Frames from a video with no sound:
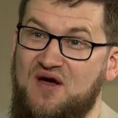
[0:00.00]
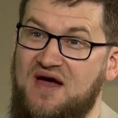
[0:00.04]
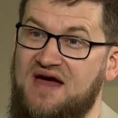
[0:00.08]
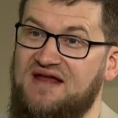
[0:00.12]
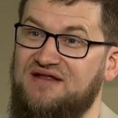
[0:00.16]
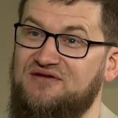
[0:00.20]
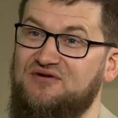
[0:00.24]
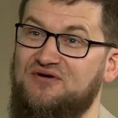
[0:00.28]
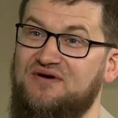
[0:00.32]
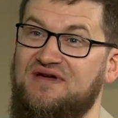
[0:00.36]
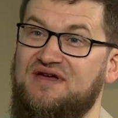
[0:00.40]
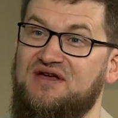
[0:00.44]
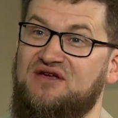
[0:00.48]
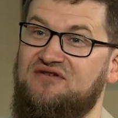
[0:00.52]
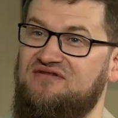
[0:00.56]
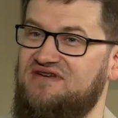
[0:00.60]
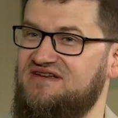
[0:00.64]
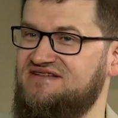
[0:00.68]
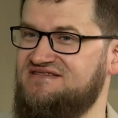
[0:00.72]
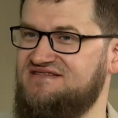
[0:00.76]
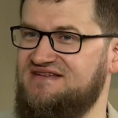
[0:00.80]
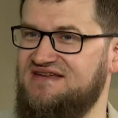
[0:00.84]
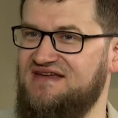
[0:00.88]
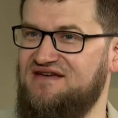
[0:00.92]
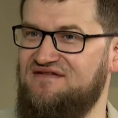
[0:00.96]
and your
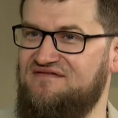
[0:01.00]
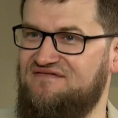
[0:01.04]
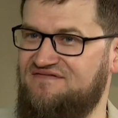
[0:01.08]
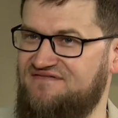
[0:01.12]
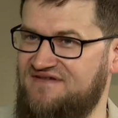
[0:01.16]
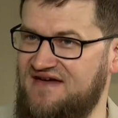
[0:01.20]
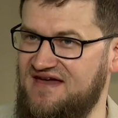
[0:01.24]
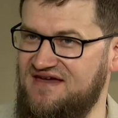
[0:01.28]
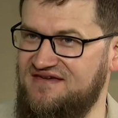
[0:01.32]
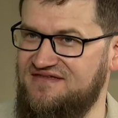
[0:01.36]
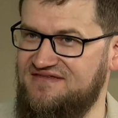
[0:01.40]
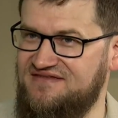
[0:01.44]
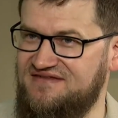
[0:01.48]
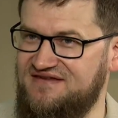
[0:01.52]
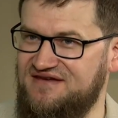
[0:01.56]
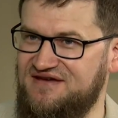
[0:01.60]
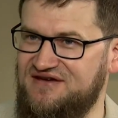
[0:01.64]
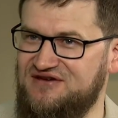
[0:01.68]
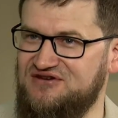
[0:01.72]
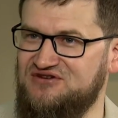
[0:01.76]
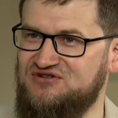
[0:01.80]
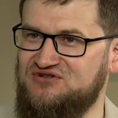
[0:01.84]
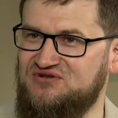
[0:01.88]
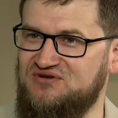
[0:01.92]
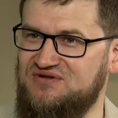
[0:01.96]
increasing in faith
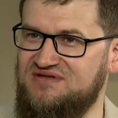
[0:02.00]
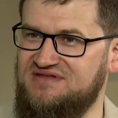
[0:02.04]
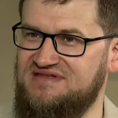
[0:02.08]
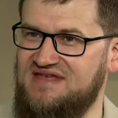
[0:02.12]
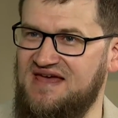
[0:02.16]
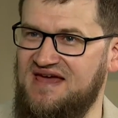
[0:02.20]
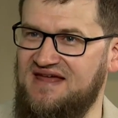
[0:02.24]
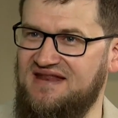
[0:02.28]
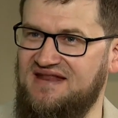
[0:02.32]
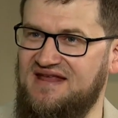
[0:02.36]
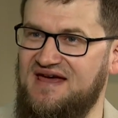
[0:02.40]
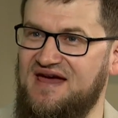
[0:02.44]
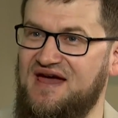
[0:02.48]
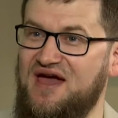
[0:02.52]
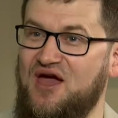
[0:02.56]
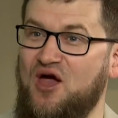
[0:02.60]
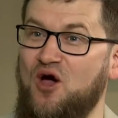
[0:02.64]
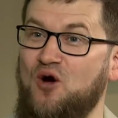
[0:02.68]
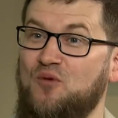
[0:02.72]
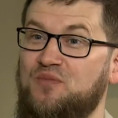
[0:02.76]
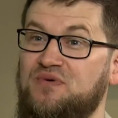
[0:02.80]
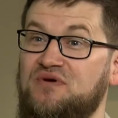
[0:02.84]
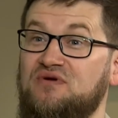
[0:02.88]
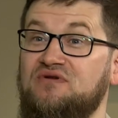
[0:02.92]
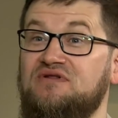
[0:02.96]
should then
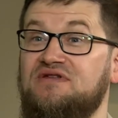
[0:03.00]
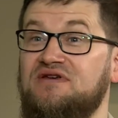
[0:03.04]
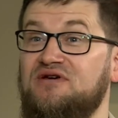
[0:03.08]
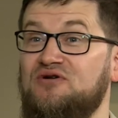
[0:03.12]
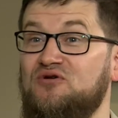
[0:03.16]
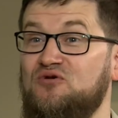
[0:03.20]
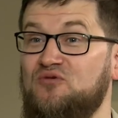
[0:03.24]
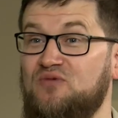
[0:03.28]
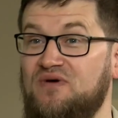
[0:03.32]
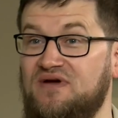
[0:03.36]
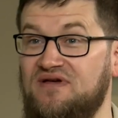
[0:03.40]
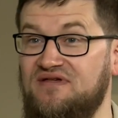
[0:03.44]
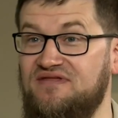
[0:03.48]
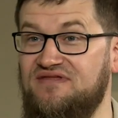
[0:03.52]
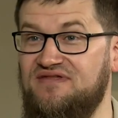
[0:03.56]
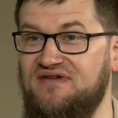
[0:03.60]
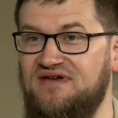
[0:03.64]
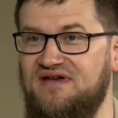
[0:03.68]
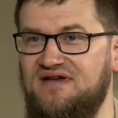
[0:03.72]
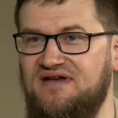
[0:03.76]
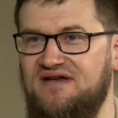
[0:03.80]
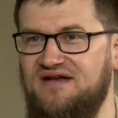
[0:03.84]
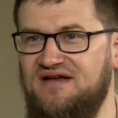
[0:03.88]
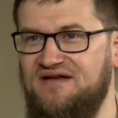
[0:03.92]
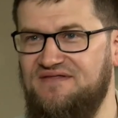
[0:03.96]
help you deal with
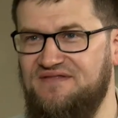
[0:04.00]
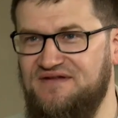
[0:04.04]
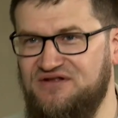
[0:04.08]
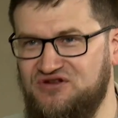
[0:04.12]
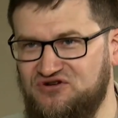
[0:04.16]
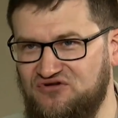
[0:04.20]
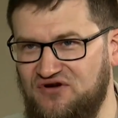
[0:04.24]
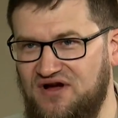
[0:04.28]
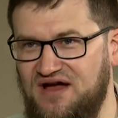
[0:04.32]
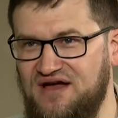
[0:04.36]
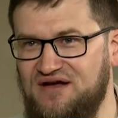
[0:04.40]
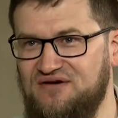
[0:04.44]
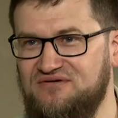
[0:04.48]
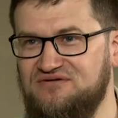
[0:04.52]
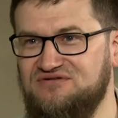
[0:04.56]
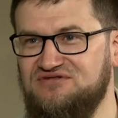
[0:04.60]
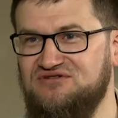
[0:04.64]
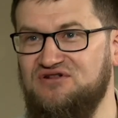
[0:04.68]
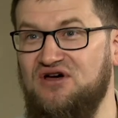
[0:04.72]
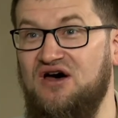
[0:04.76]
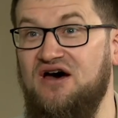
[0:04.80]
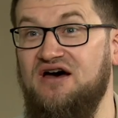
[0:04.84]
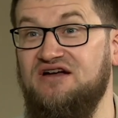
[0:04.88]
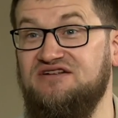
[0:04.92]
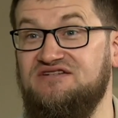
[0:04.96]
the trials
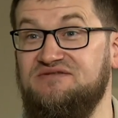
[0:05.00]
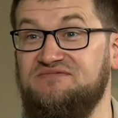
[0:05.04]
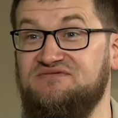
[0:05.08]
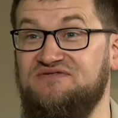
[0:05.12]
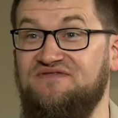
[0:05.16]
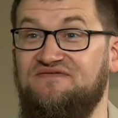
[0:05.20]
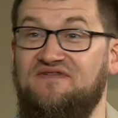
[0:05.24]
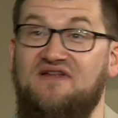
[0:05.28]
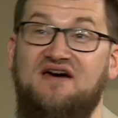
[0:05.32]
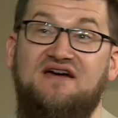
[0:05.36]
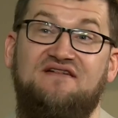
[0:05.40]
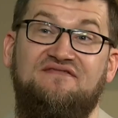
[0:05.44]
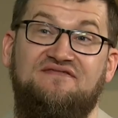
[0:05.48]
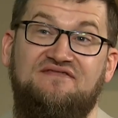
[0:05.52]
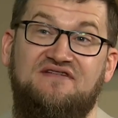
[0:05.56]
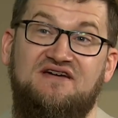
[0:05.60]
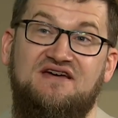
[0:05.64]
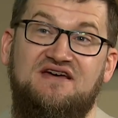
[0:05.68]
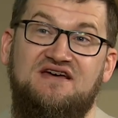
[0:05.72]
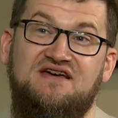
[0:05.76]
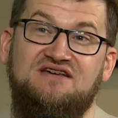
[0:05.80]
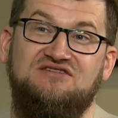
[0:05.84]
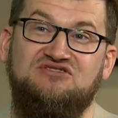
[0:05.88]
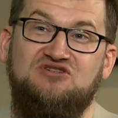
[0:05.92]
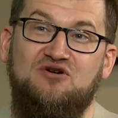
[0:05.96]
and hardships of life.
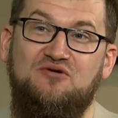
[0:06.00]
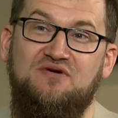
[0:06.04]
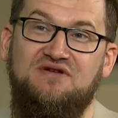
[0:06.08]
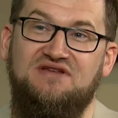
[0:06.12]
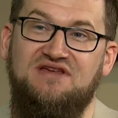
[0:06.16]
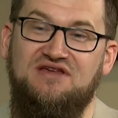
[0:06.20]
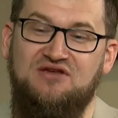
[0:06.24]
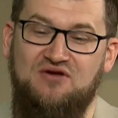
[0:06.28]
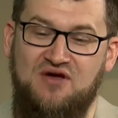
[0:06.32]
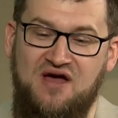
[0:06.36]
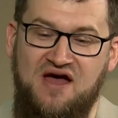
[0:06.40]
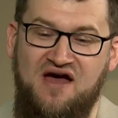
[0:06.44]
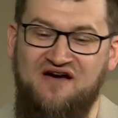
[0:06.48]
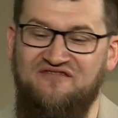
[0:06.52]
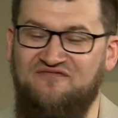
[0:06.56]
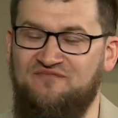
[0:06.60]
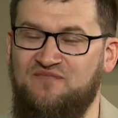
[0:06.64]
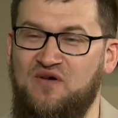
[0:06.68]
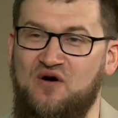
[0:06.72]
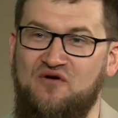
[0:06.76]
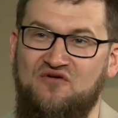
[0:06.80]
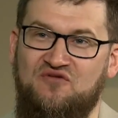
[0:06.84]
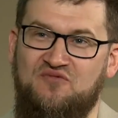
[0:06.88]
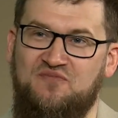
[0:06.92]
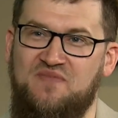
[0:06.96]
So you
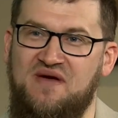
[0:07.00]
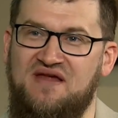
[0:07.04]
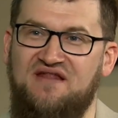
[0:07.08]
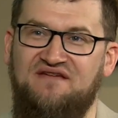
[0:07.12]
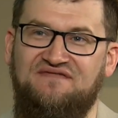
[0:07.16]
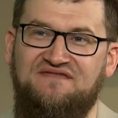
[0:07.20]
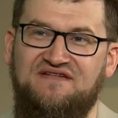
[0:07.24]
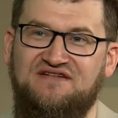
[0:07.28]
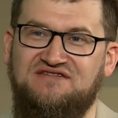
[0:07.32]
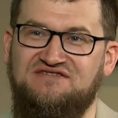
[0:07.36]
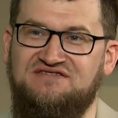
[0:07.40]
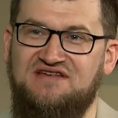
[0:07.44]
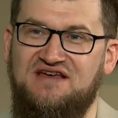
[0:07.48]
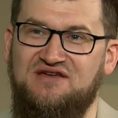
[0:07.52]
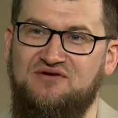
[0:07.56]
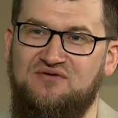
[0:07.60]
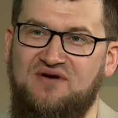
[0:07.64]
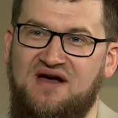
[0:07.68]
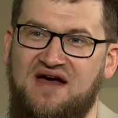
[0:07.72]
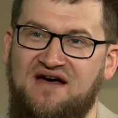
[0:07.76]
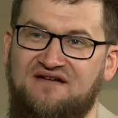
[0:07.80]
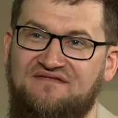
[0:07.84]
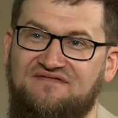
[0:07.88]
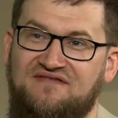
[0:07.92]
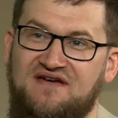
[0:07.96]
have both benefits there.
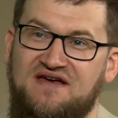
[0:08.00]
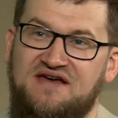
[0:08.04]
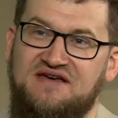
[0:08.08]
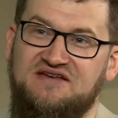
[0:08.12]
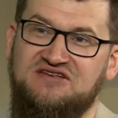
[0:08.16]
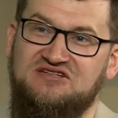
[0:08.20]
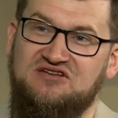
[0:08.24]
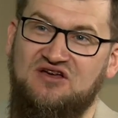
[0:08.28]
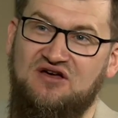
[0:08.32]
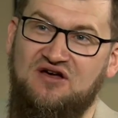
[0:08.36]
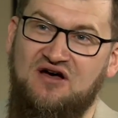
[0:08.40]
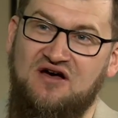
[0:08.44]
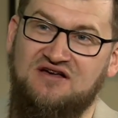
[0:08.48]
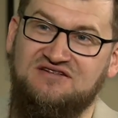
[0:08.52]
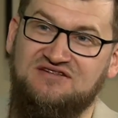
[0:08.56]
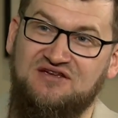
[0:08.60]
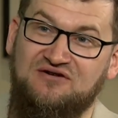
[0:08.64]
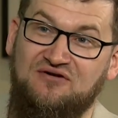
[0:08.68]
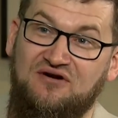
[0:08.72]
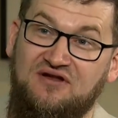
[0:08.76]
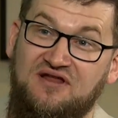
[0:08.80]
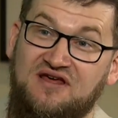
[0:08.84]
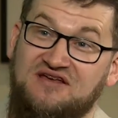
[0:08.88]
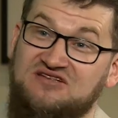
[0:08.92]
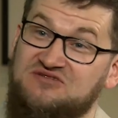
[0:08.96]
You have
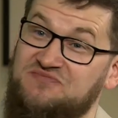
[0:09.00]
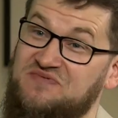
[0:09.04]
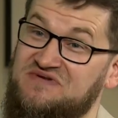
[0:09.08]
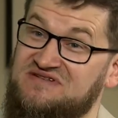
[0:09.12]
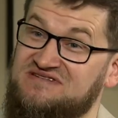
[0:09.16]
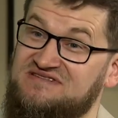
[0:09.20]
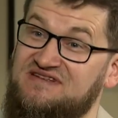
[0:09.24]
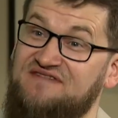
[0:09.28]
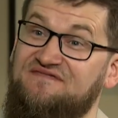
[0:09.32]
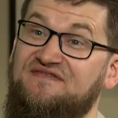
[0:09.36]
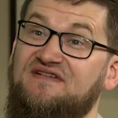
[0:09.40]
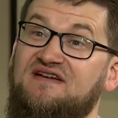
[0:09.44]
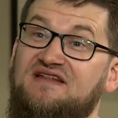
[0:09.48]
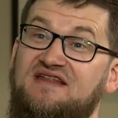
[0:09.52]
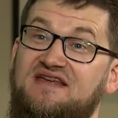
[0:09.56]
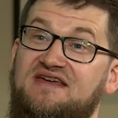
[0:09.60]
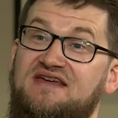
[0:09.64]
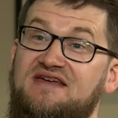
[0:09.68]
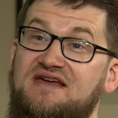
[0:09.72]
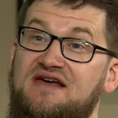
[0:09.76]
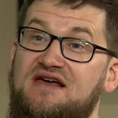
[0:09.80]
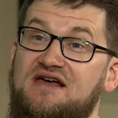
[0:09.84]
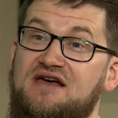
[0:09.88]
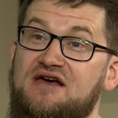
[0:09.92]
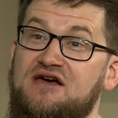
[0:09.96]
asking Allah
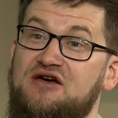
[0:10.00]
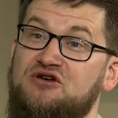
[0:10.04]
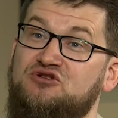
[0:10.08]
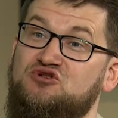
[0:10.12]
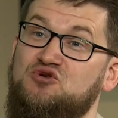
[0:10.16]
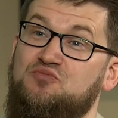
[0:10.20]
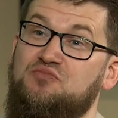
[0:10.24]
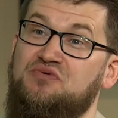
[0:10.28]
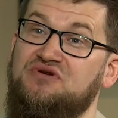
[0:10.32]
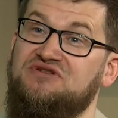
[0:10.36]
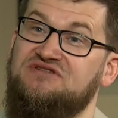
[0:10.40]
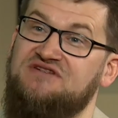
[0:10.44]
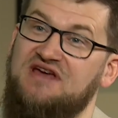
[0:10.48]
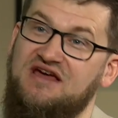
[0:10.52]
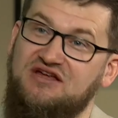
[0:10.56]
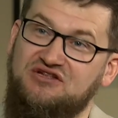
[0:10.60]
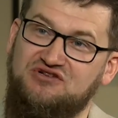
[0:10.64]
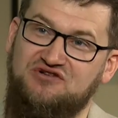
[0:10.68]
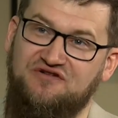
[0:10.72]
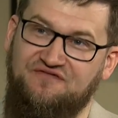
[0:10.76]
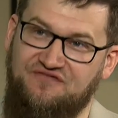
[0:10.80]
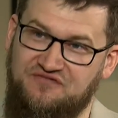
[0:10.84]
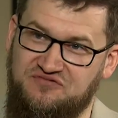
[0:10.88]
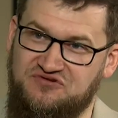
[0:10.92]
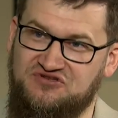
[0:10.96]
specifically to
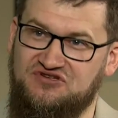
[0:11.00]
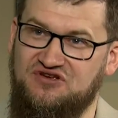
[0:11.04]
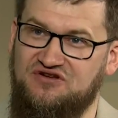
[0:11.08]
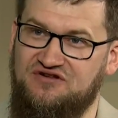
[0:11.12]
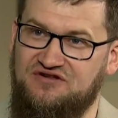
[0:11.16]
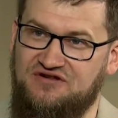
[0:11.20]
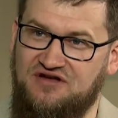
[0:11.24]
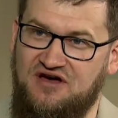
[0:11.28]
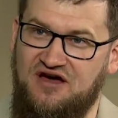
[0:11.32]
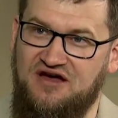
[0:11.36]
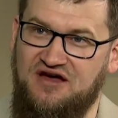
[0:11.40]
protect you from certain